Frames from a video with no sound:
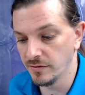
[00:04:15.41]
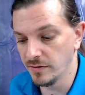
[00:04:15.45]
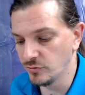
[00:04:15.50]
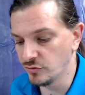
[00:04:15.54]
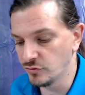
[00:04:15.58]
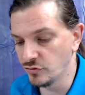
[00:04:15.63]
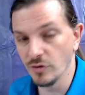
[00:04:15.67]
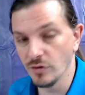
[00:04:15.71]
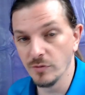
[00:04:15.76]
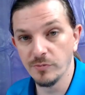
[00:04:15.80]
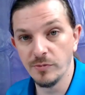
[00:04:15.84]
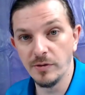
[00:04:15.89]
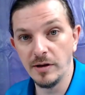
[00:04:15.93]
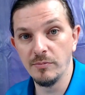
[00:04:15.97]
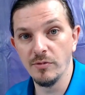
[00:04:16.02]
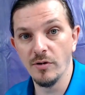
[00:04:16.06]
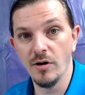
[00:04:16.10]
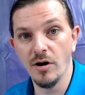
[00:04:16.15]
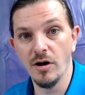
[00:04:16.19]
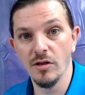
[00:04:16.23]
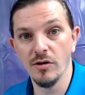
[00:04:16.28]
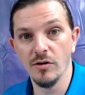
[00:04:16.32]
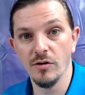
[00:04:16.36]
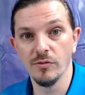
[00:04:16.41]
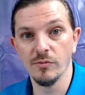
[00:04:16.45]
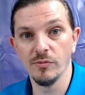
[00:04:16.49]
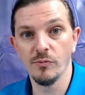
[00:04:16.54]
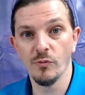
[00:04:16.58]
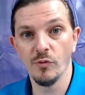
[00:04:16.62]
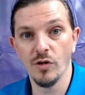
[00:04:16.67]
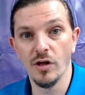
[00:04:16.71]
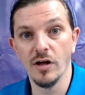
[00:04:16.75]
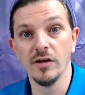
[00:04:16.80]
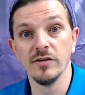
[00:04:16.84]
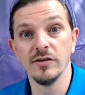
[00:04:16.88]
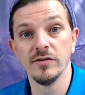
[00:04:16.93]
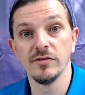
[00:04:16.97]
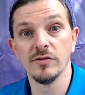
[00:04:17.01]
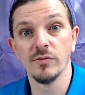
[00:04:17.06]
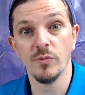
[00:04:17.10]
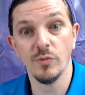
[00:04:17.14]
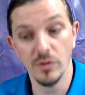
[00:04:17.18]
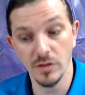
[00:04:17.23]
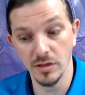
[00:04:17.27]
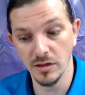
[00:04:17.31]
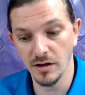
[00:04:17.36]
I'm sure people otherwise
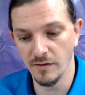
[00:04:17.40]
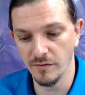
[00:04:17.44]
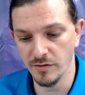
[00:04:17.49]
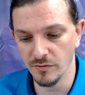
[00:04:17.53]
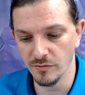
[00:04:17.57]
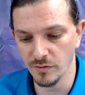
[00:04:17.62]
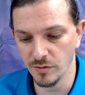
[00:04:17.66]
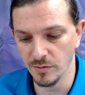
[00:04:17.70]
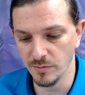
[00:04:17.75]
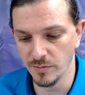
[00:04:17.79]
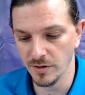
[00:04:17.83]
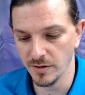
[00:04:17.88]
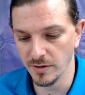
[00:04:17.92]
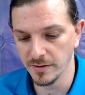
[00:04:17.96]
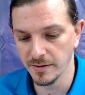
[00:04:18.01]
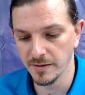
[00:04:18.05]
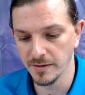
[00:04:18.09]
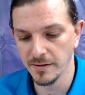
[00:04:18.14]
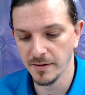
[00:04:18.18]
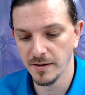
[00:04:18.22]
would love the rule book.